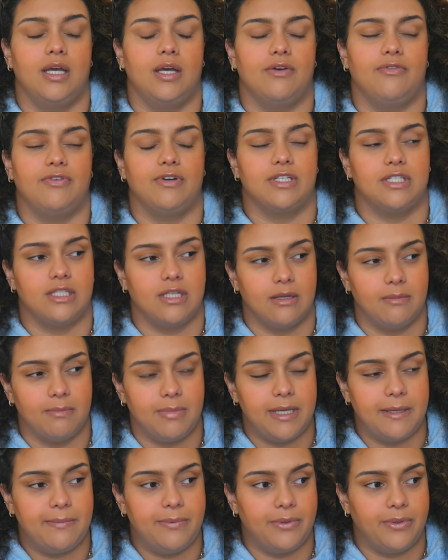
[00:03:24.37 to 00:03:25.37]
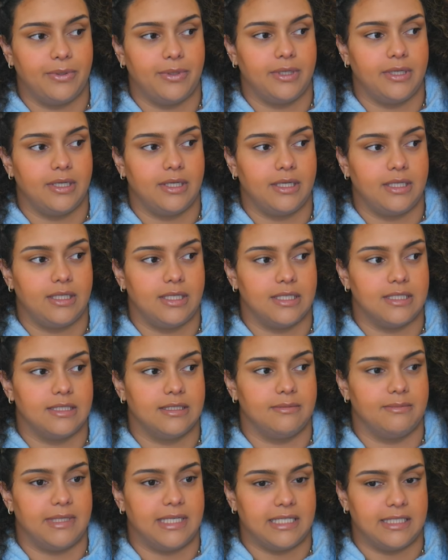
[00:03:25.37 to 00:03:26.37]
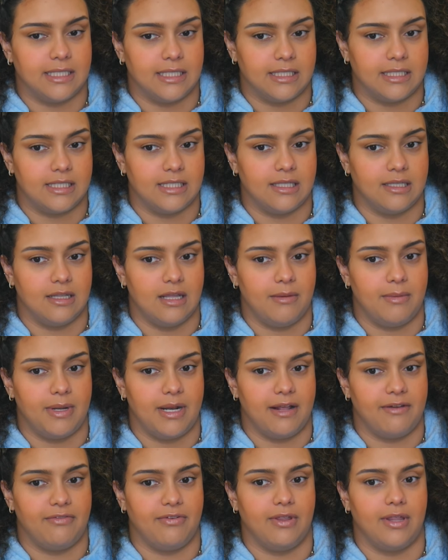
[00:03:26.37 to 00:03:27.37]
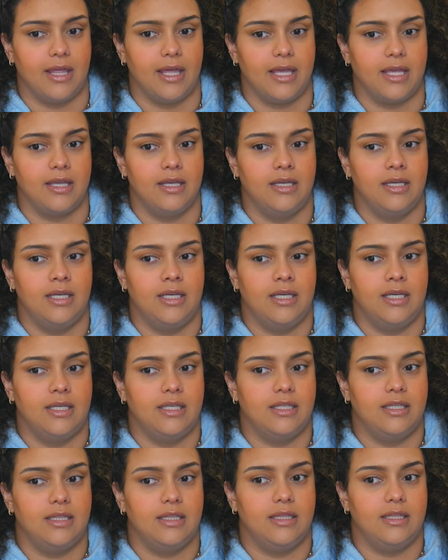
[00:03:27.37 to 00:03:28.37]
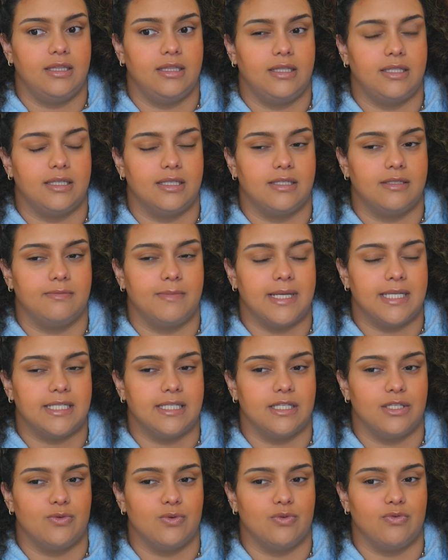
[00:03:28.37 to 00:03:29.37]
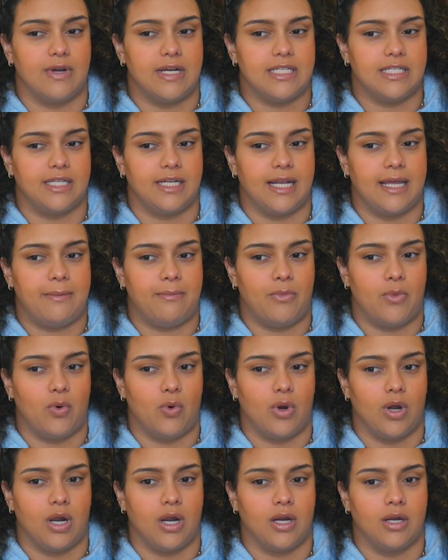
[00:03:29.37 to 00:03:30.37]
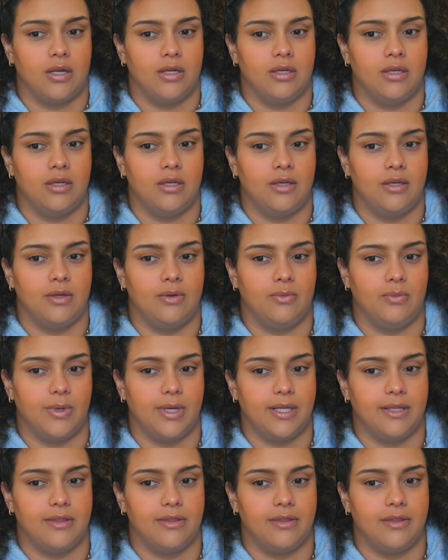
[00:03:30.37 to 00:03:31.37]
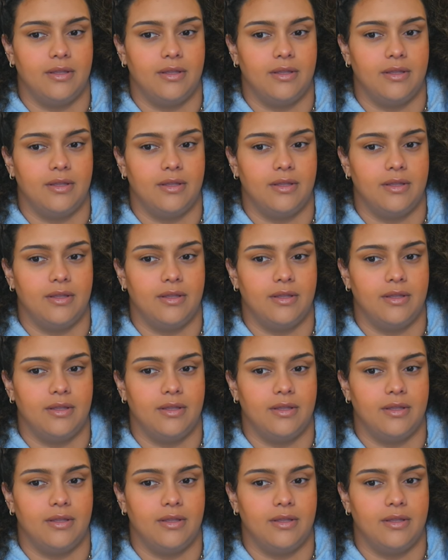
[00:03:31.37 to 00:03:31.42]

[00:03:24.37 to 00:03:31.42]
for some people it doesn't make sense to them, and I feel like this message will resonate more with